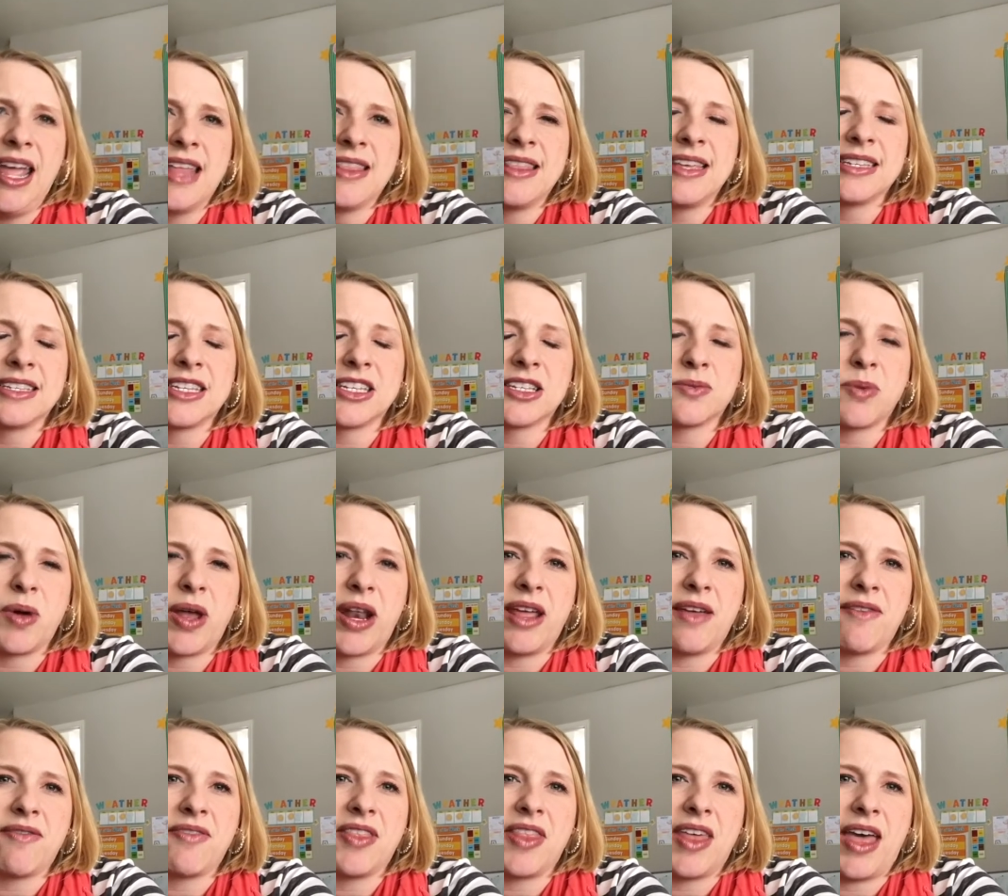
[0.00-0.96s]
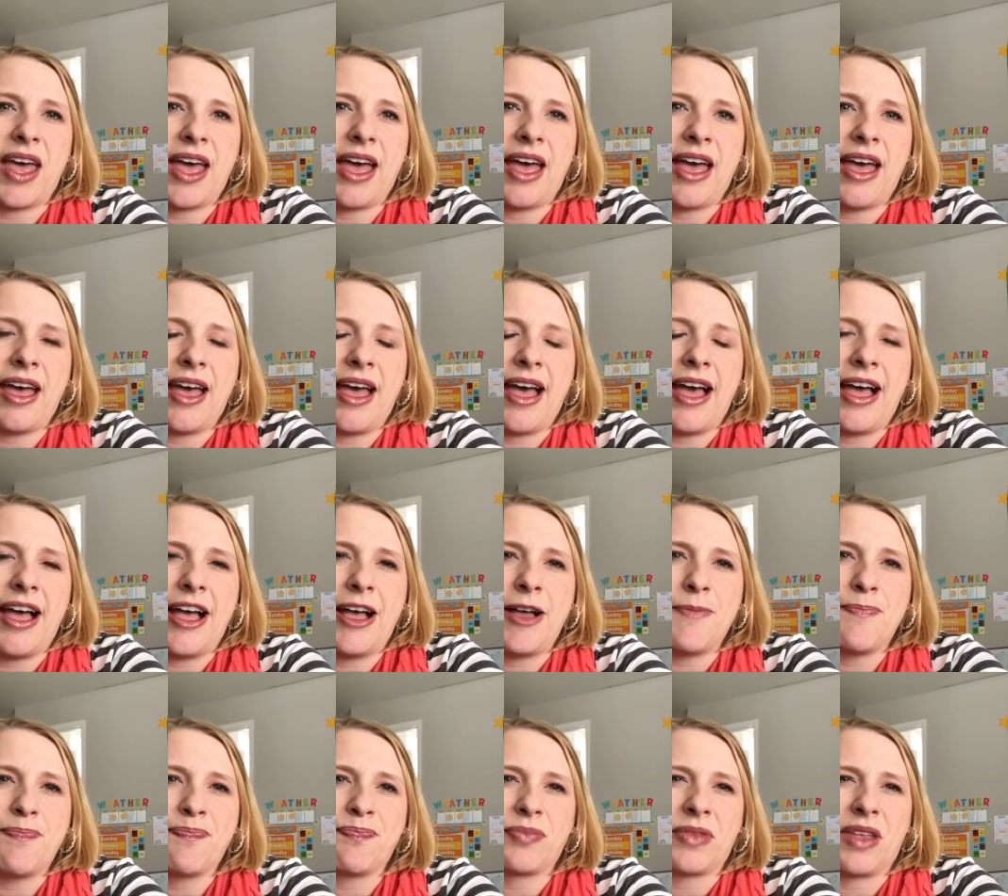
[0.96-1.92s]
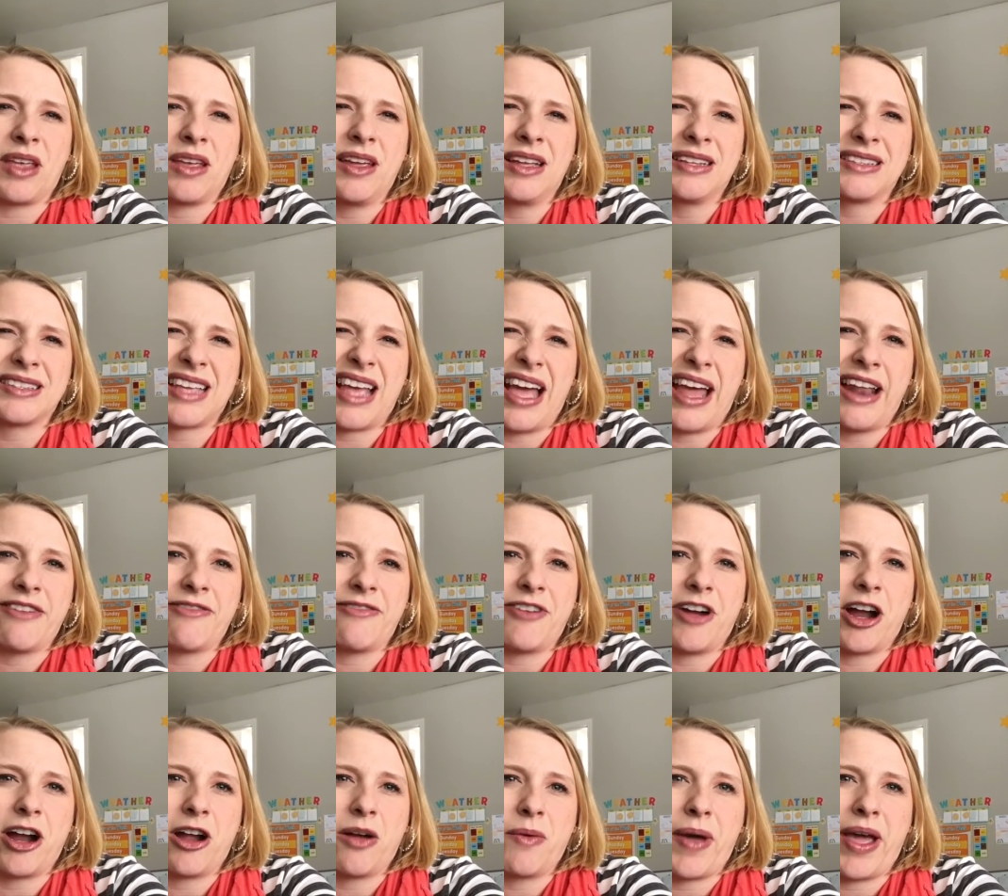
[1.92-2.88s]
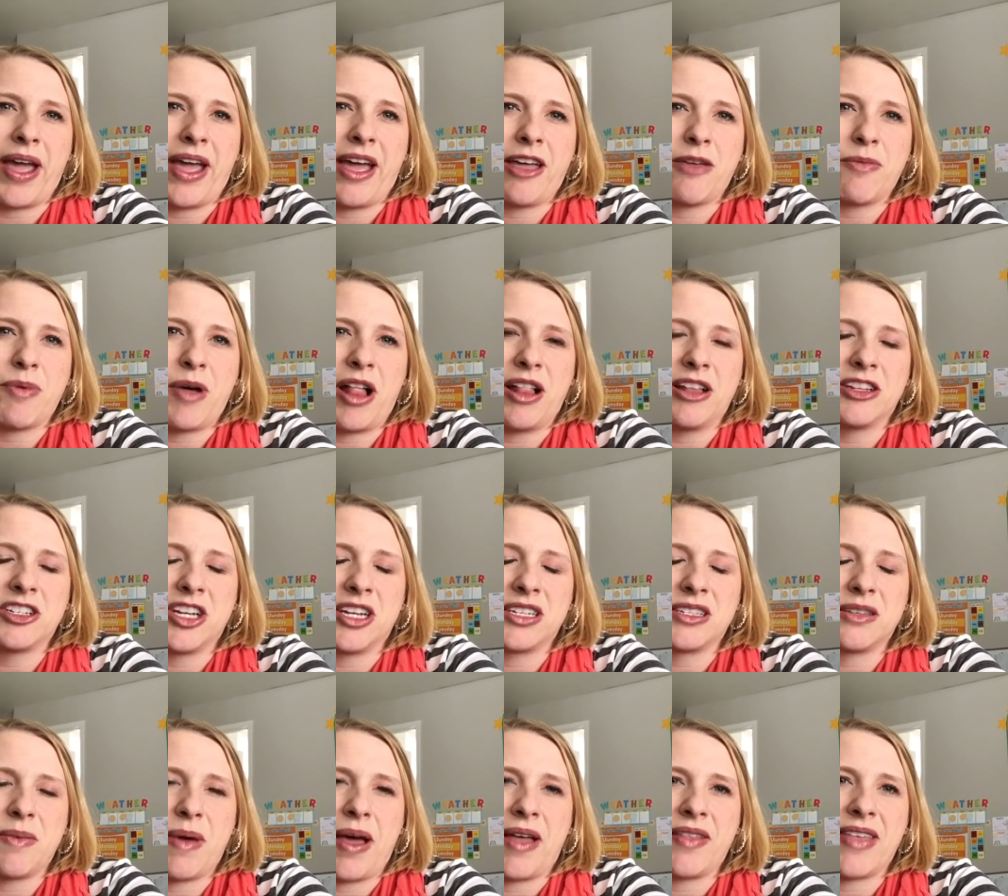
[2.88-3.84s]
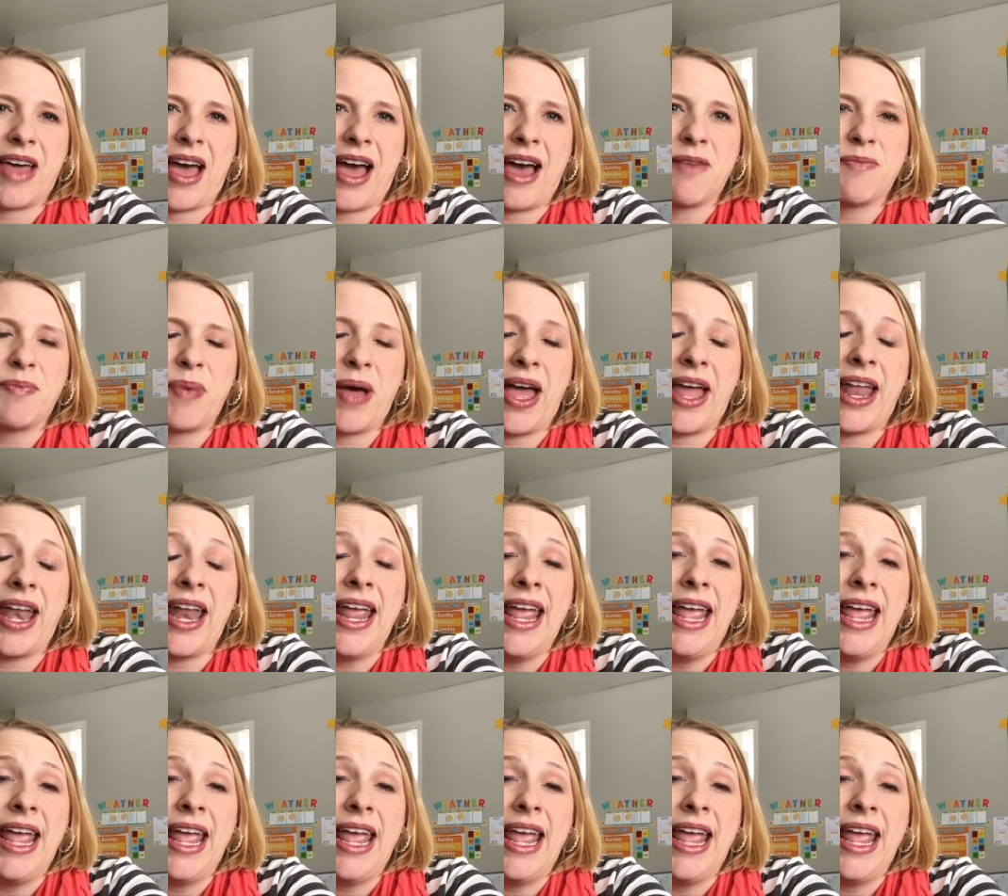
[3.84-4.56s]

This is one of the, it's kind of far away, I apologize about that, but